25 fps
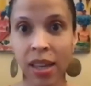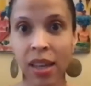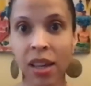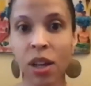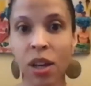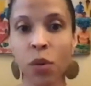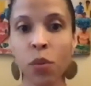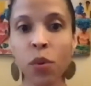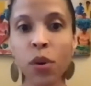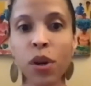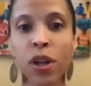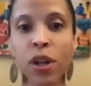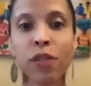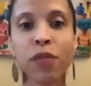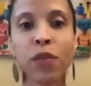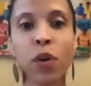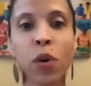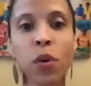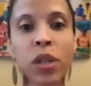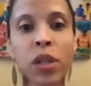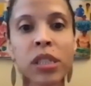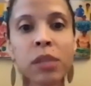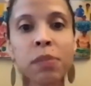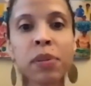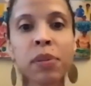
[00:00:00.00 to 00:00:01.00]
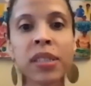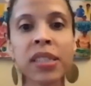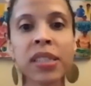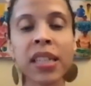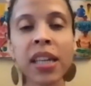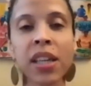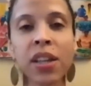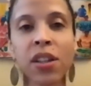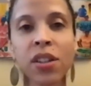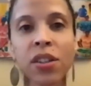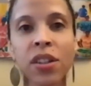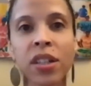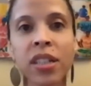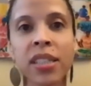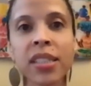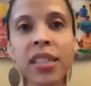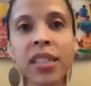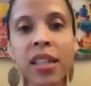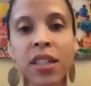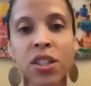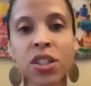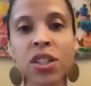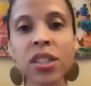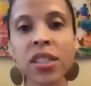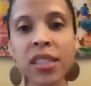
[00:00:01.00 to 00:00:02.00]
We're going to focus particular
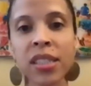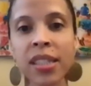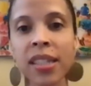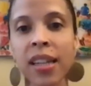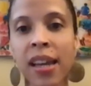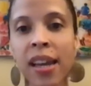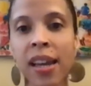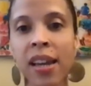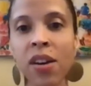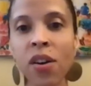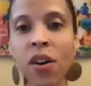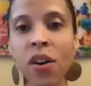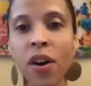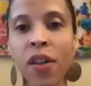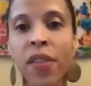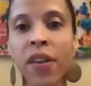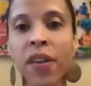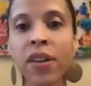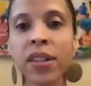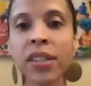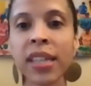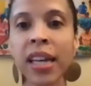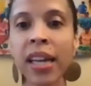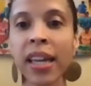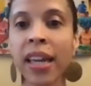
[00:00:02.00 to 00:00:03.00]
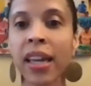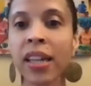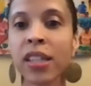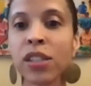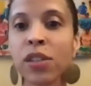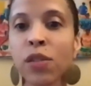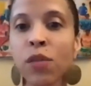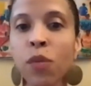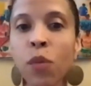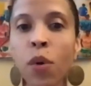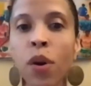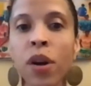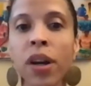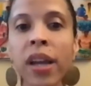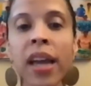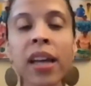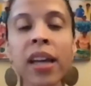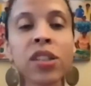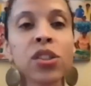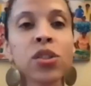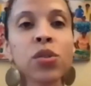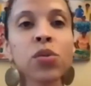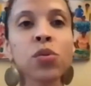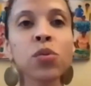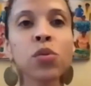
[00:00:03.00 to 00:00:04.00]
attention today on their decades of work
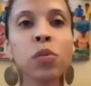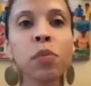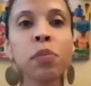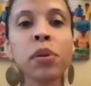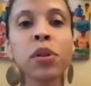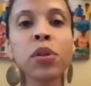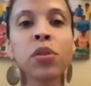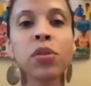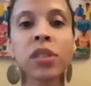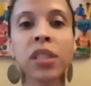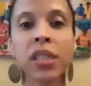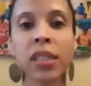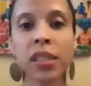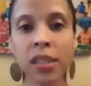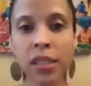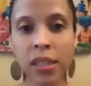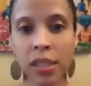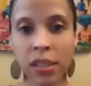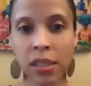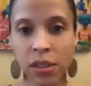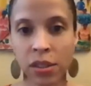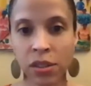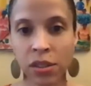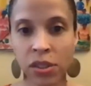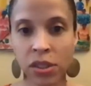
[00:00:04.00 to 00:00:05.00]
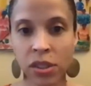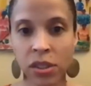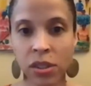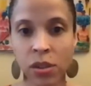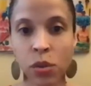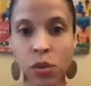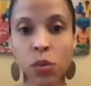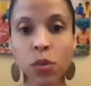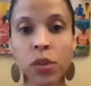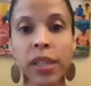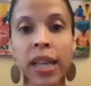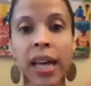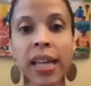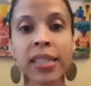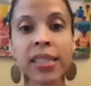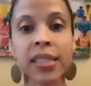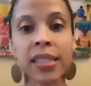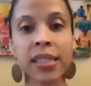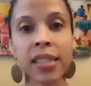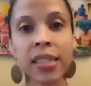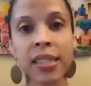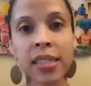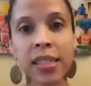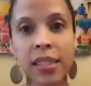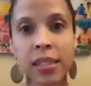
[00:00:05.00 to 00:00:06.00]
as school building leaders who led
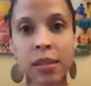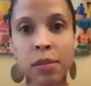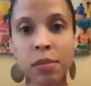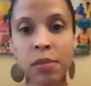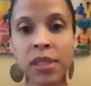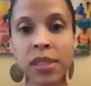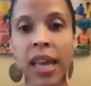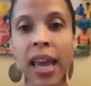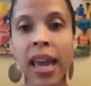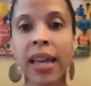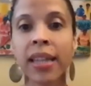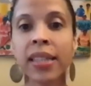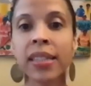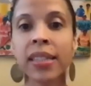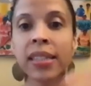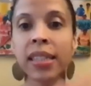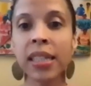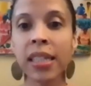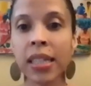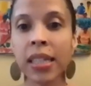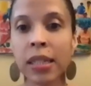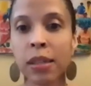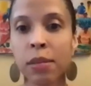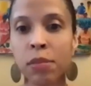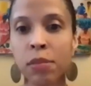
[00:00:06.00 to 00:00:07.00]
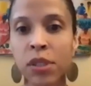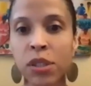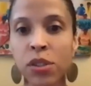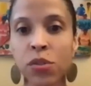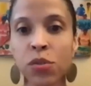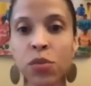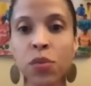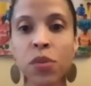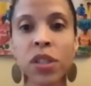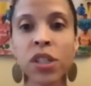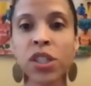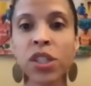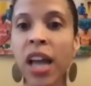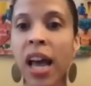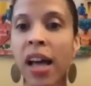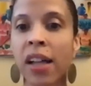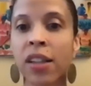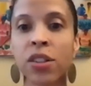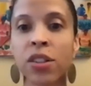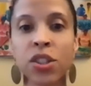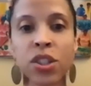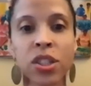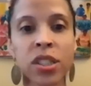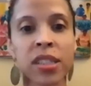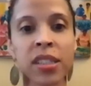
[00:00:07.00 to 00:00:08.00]
systems and teams through the
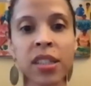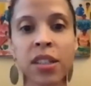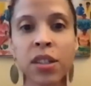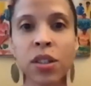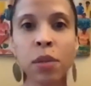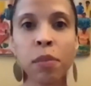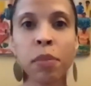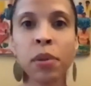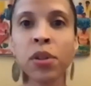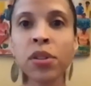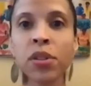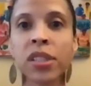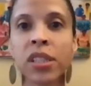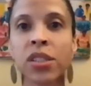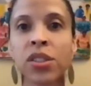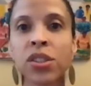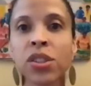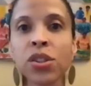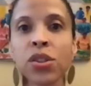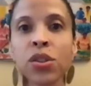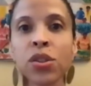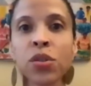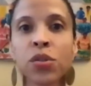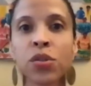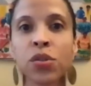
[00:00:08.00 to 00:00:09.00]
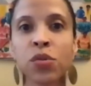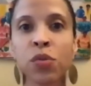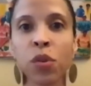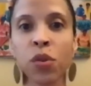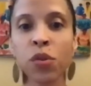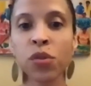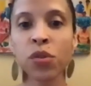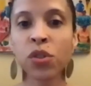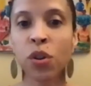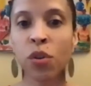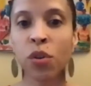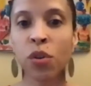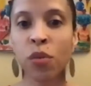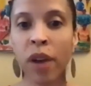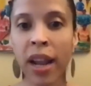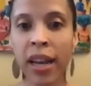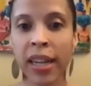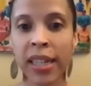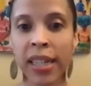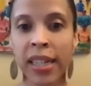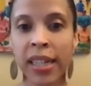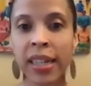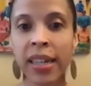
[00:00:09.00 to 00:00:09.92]
challenges that are built into those roles already